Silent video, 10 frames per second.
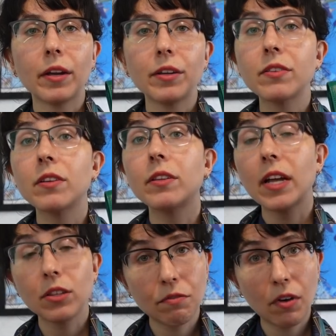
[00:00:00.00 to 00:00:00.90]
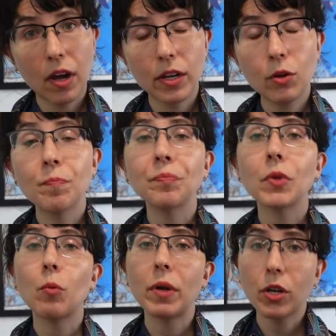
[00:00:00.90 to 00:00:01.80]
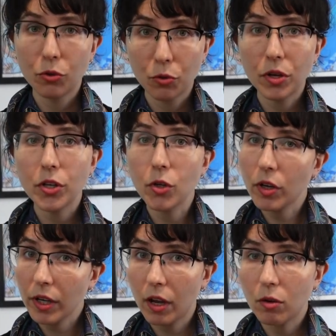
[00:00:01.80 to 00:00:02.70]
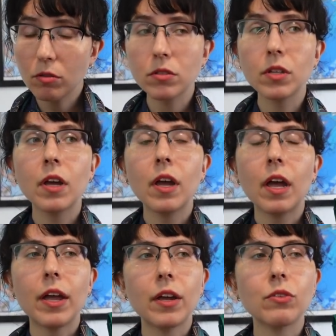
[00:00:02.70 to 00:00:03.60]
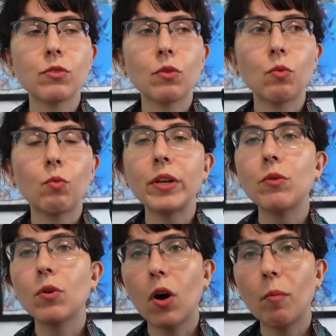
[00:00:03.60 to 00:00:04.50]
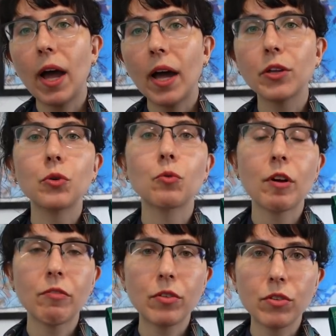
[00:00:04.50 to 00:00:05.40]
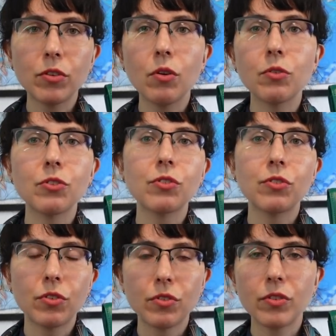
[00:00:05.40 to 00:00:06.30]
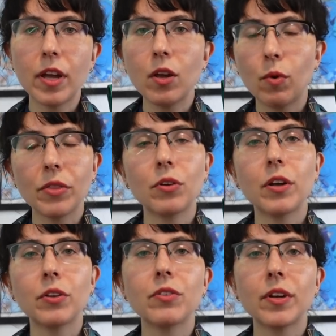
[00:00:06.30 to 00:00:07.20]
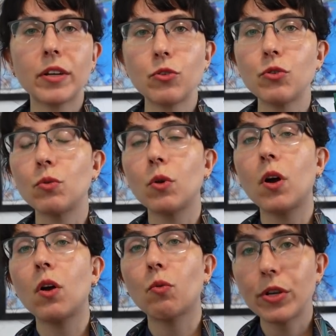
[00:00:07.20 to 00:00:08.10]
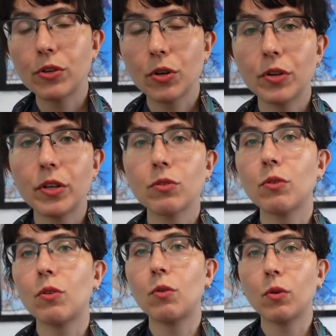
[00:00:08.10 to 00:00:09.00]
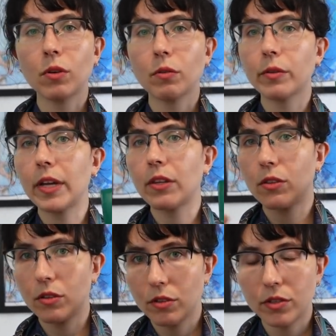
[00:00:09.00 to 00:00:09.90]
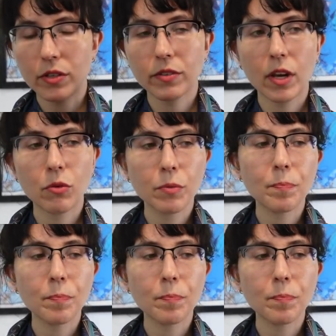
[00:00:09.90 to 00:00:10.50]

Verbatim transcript: And he said, that's fine. I'll make a note on your account. And when you call back, you can reference the note and just to say whether or not you decided to return it or get the, the discount.